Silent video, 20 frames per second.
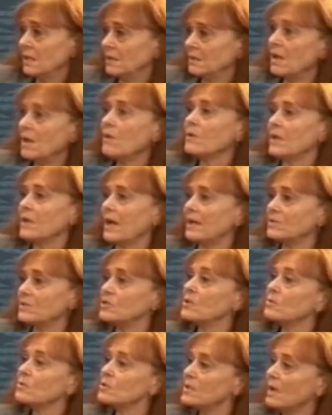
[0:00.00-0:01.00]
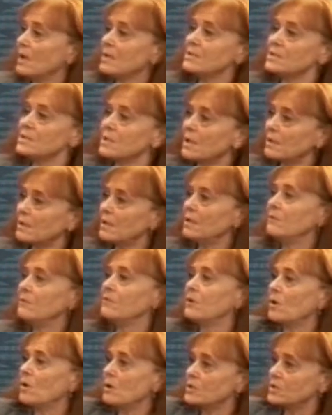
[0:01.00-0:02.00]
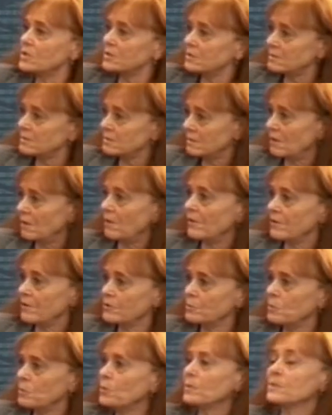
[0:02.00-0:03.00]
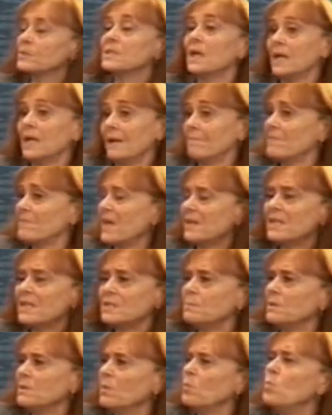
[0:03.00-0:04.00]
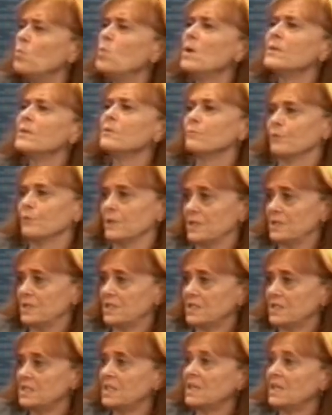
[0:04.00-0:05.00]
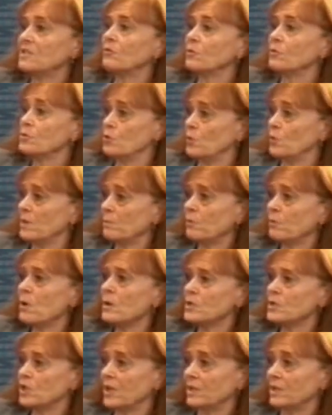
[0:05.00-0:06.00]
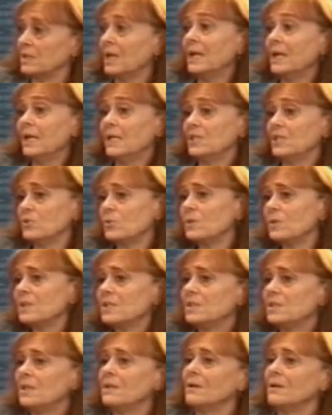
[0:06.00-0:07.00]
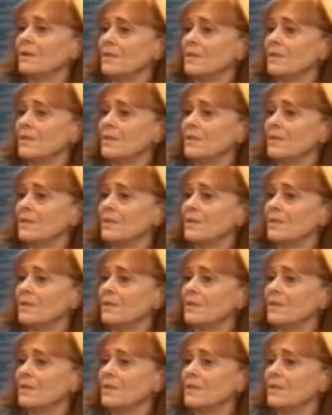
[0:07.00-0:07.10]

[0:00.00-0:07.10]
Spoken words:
know that? So science.gov crosses all those portals, and that's been a wonderfully successful joint project. It's really done